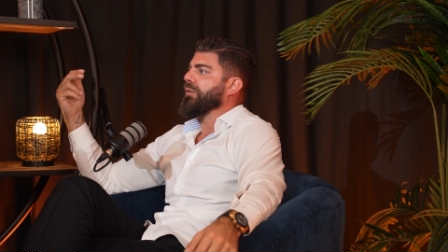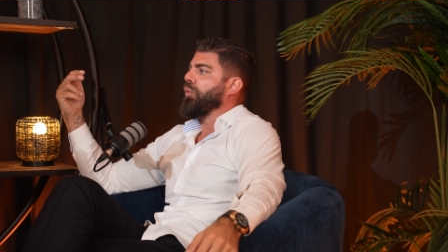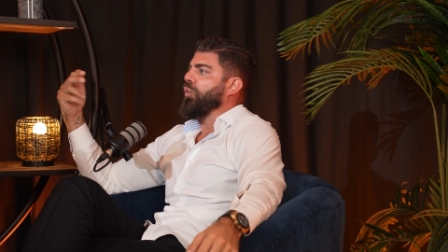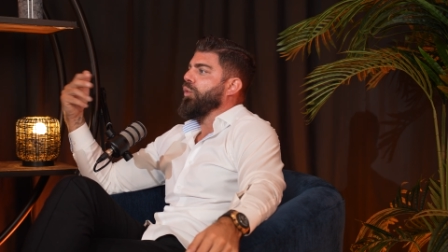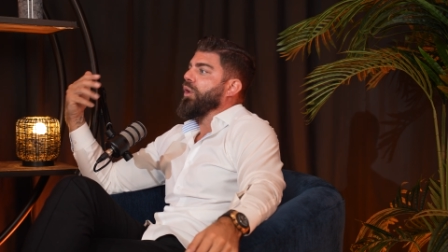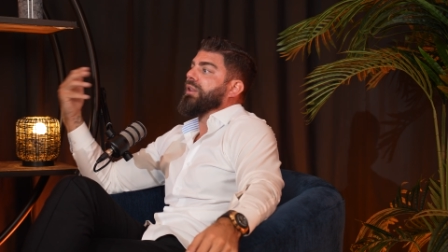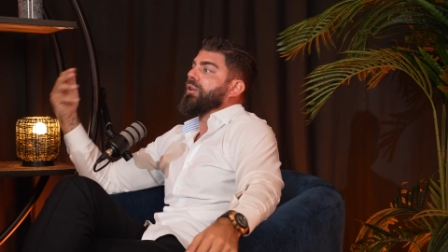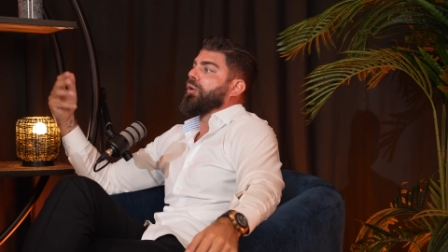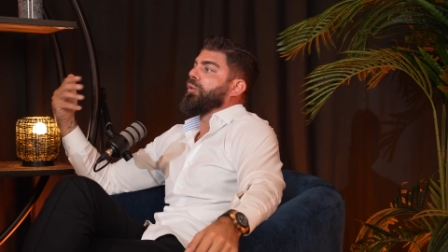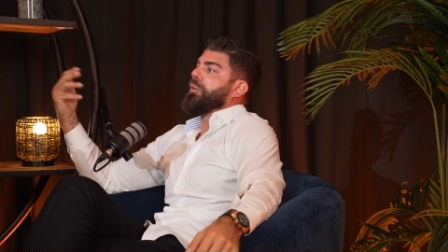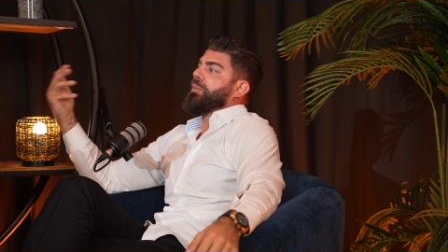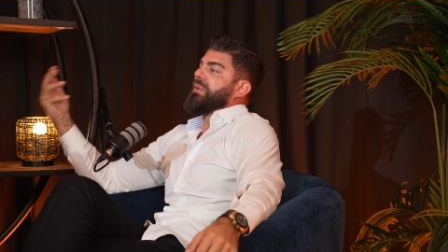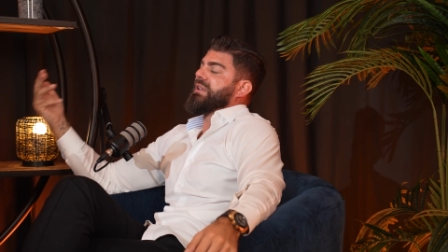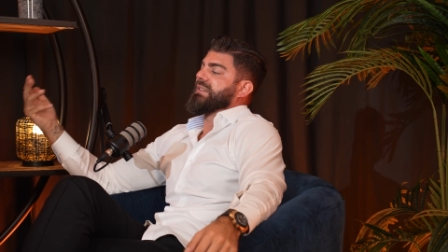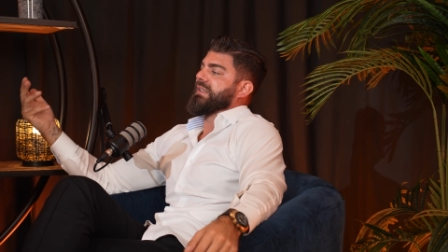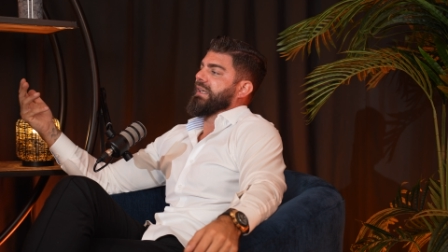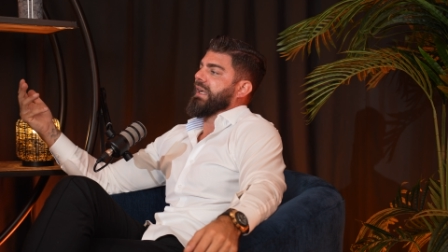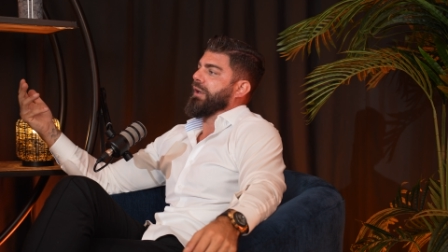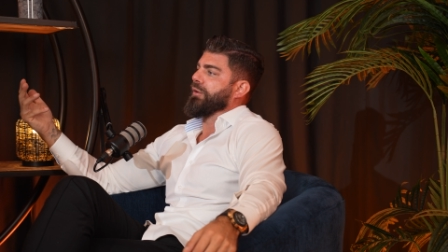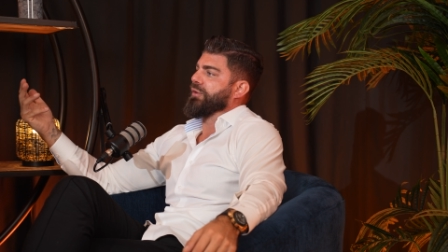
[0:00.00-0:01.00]
What are we
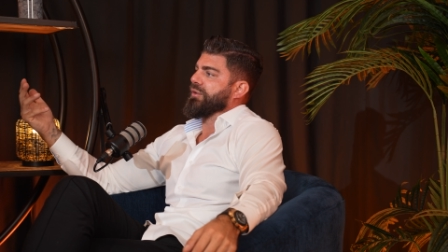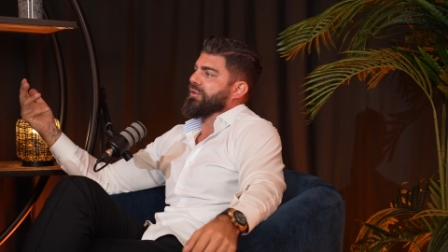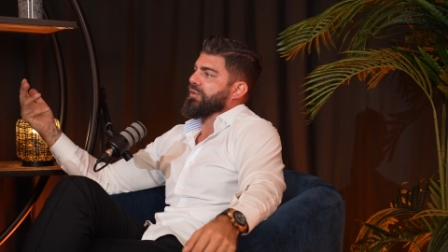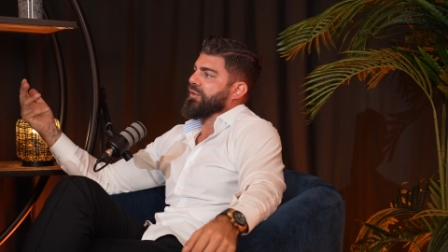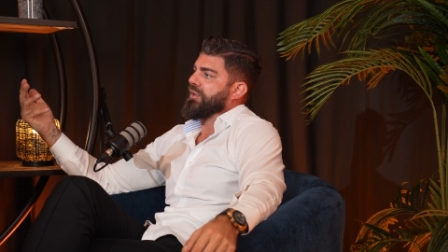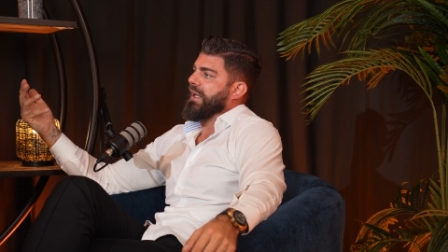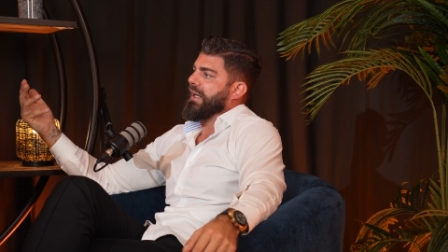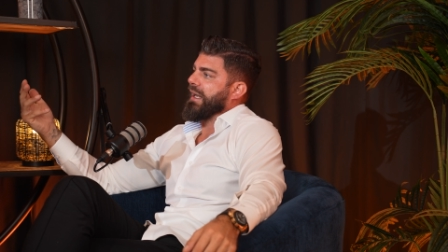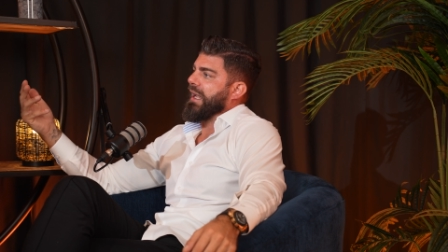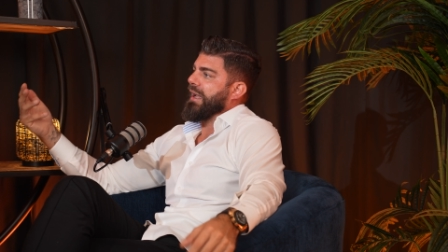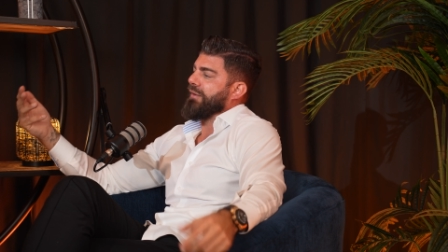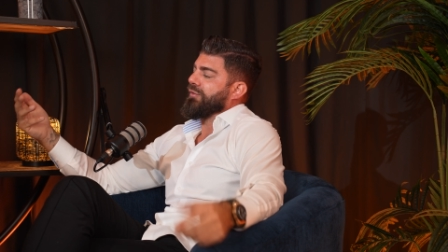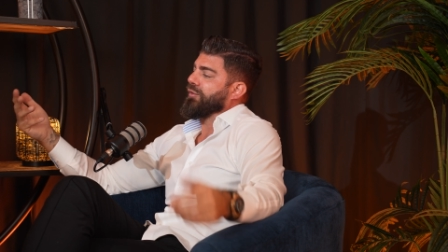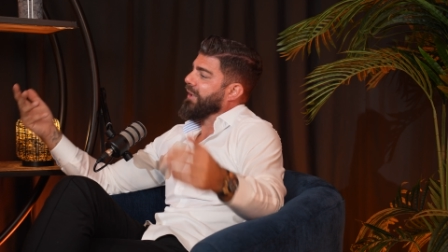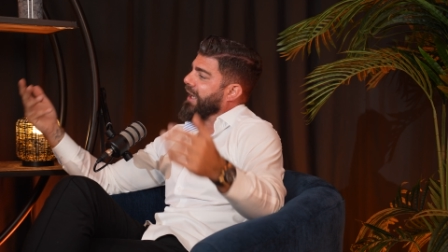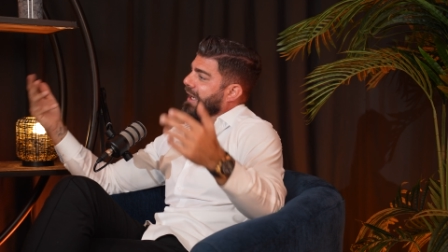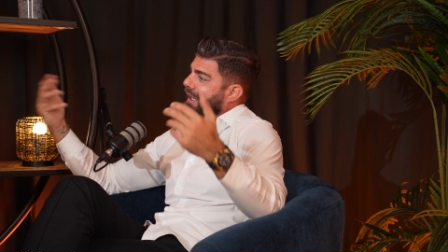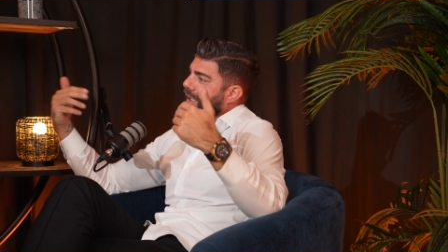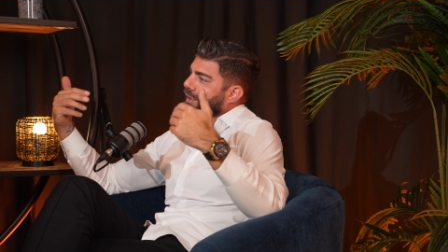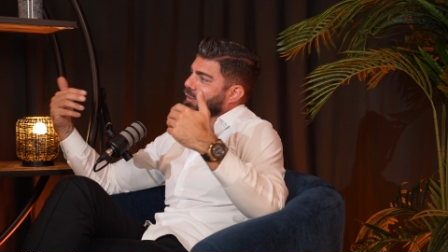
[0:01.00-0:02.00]
missing out? So then I have
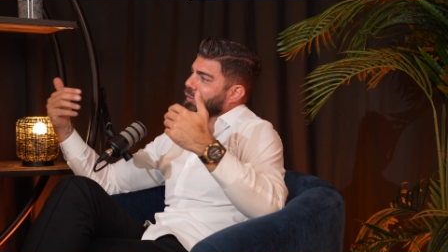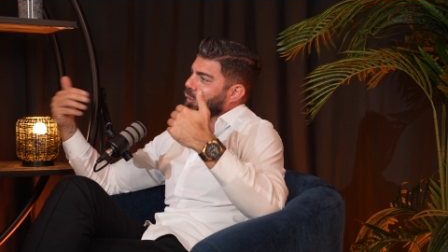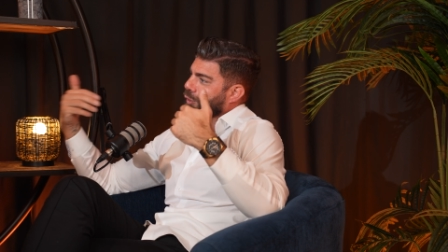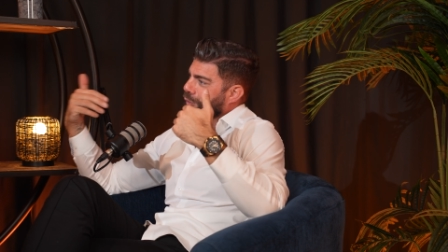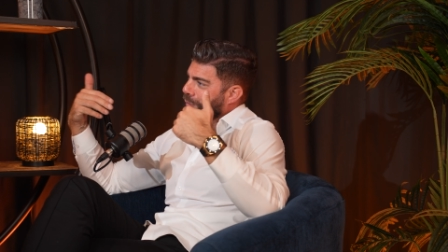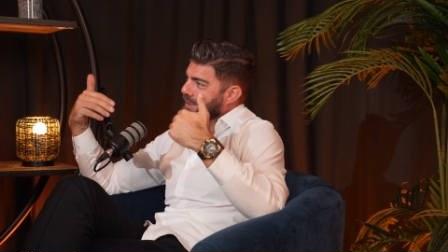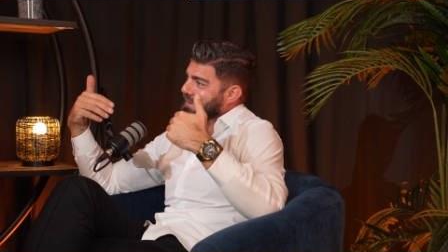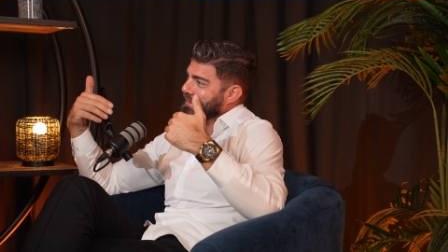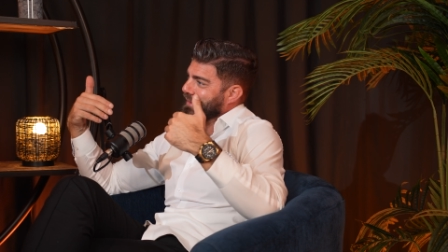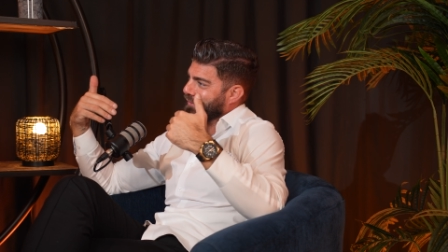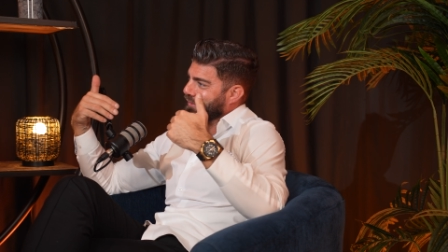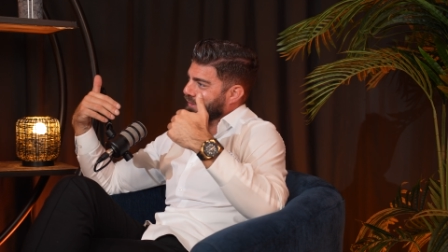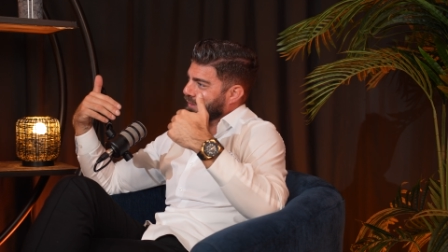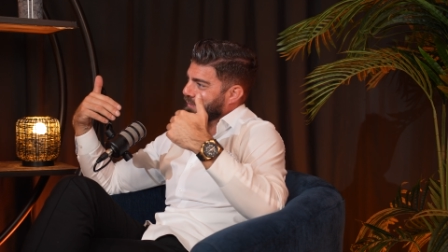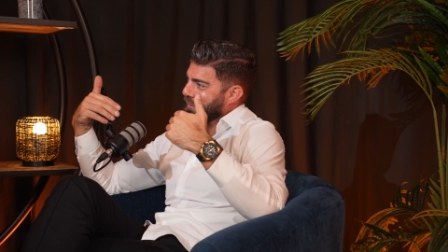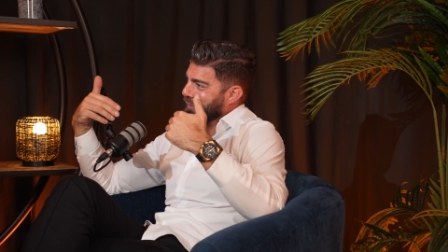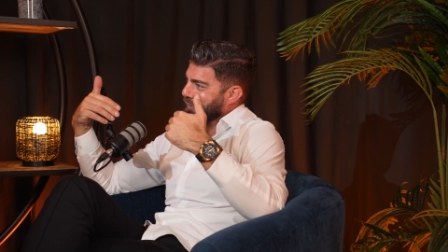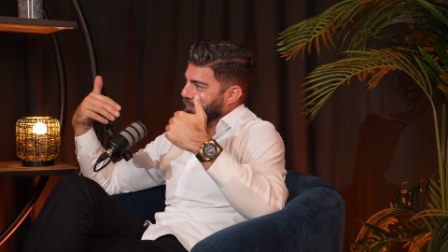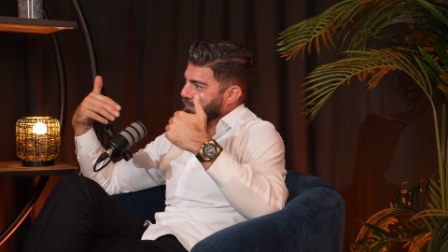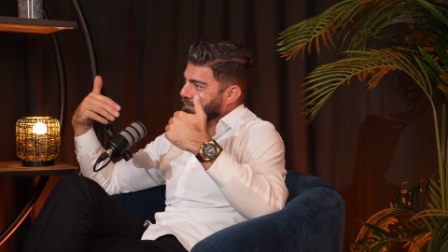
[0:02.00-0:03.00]
to, again, to look myself in
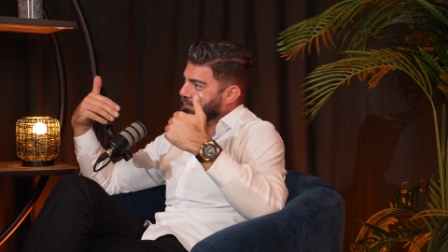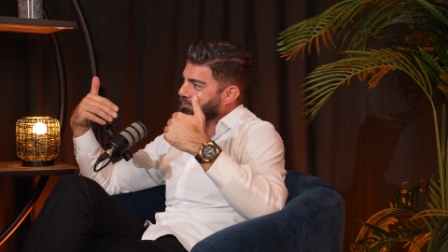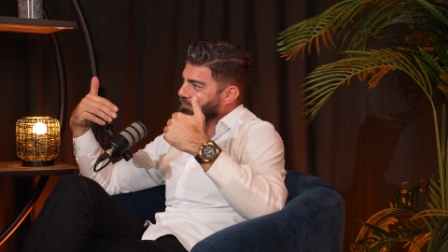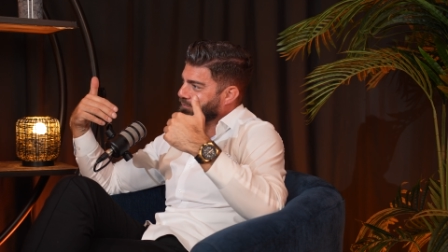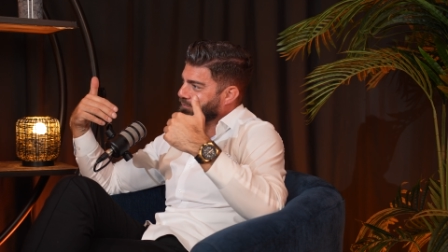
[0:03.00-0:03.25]
the mirror.